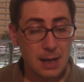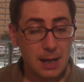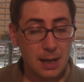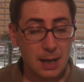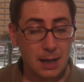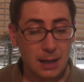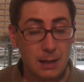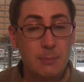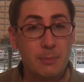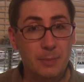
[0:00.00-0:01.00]

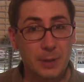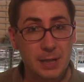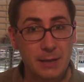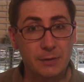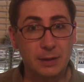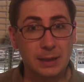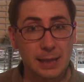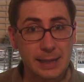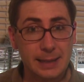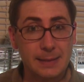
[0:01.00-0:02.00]
But definitely
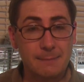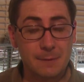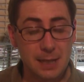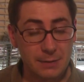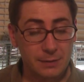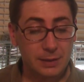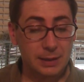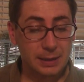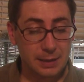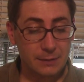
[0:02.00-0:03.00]
liked it.
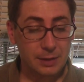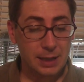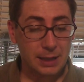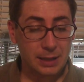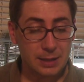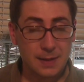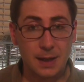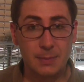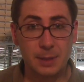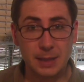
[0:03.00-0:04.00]
Definitely had a good
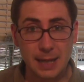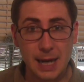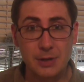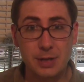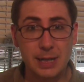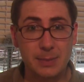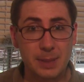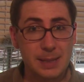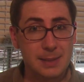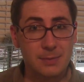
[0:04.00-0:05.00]
time. The dehydrated
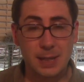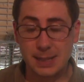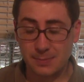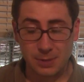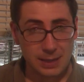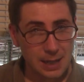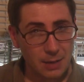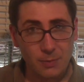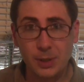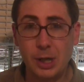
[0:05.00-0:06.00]
beans and rice worked
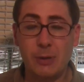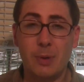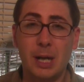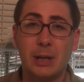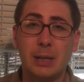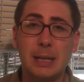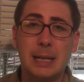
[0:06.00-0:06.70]
out really well.